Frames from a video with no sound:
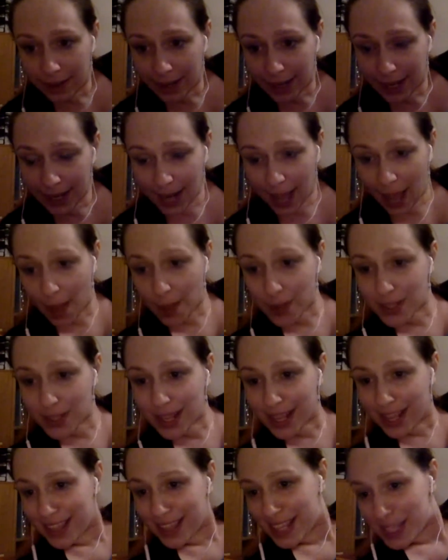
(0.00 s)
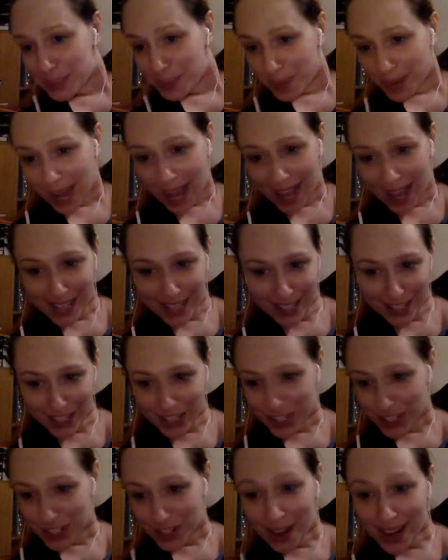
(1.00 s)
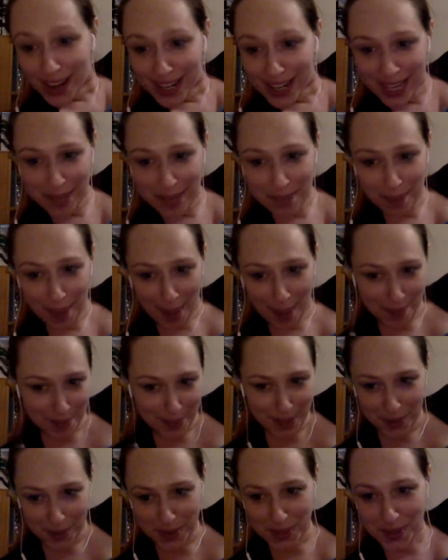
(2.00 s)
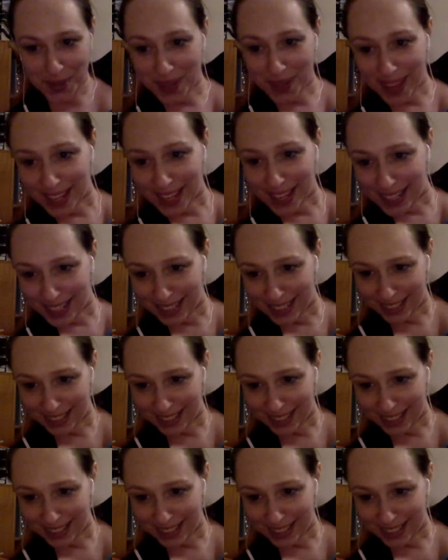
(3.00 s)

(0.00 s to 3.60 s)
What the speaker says: in a house like this, one has to just try to keep up, don't you think?